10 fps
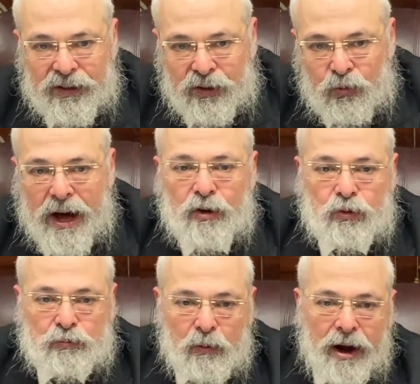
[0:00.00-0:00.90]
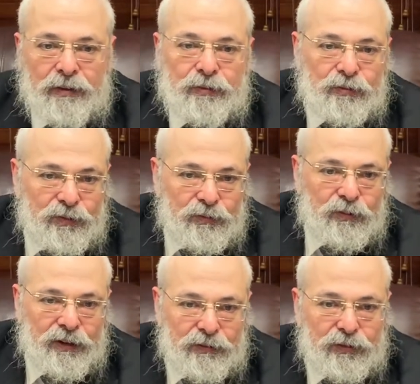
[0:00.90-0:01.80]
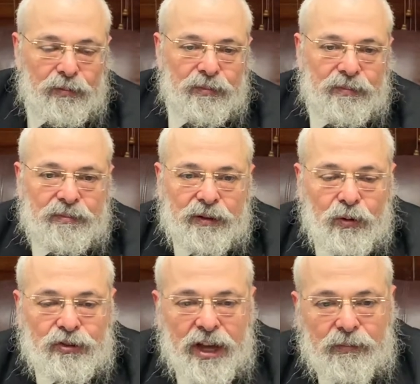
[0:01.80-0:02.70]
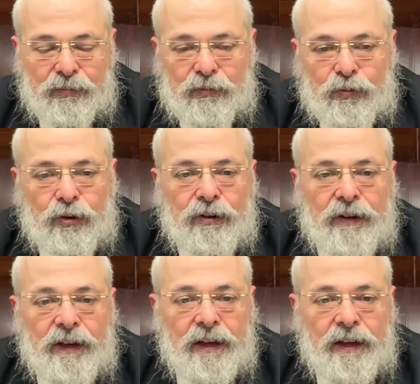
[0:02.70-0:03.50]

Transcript: the one who was my wife already from a long time before,